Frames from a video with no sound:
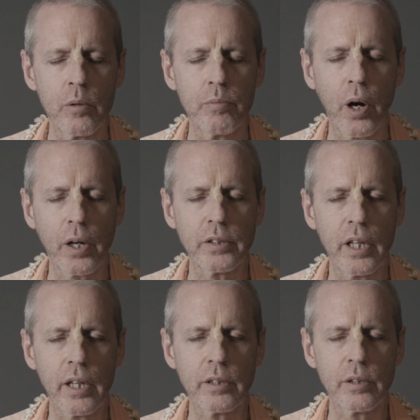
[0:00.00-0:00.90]

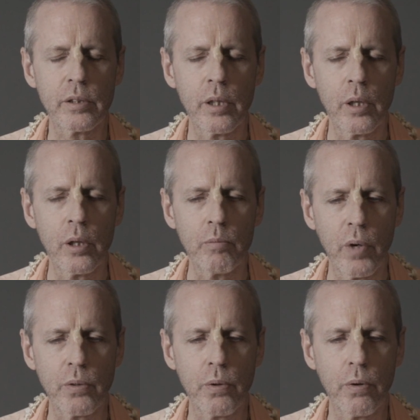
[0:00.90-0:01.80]
parsing is
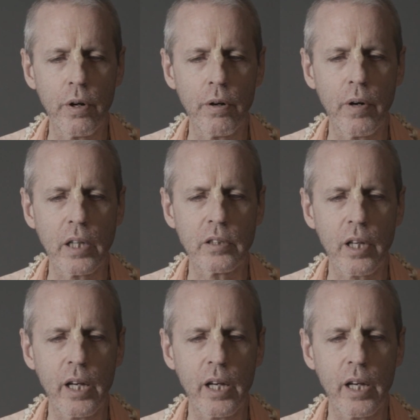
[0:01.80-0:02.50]
Madhura Rasa